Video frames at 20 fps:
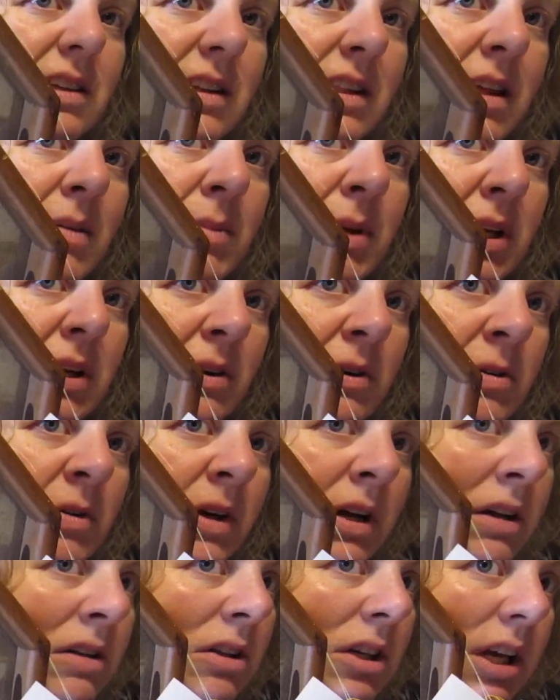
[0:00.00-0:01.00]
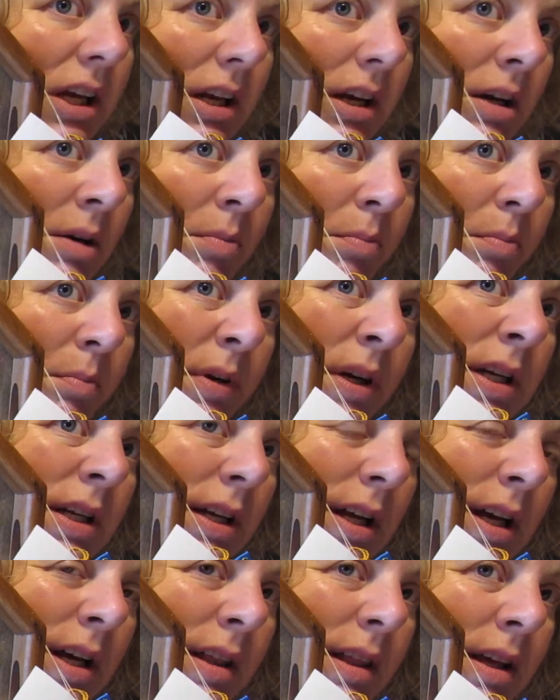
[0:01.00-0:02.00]
let me know and I'll look it up. But
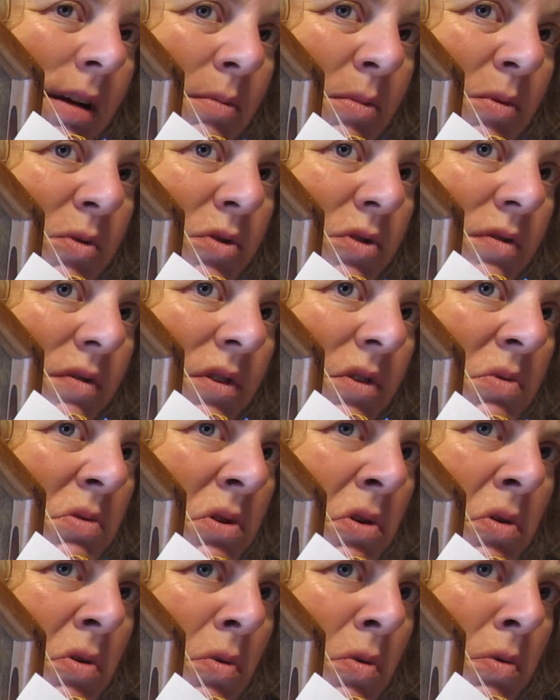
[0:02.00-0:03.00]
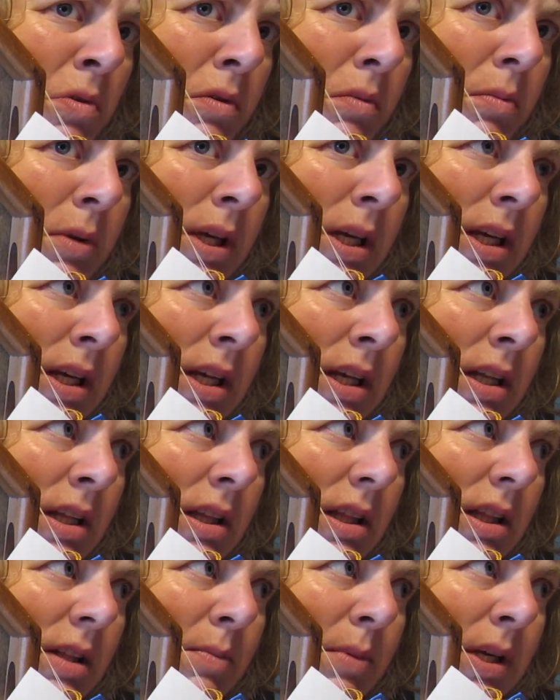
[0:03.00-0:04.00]
I think most of you know the
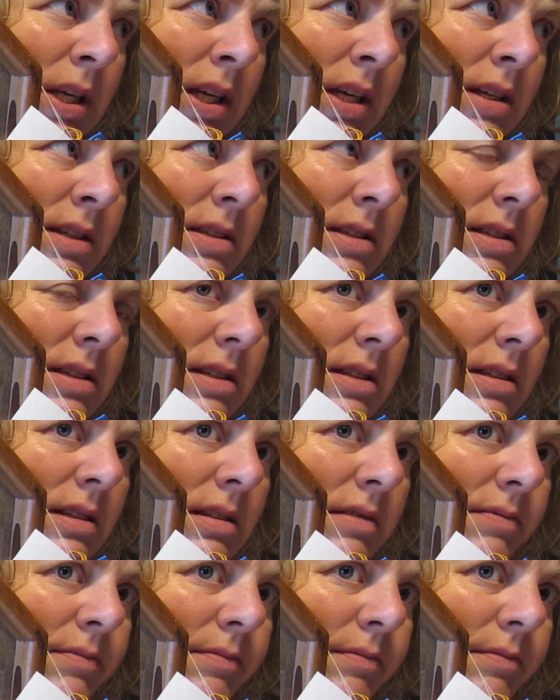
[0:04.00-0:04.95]
bees.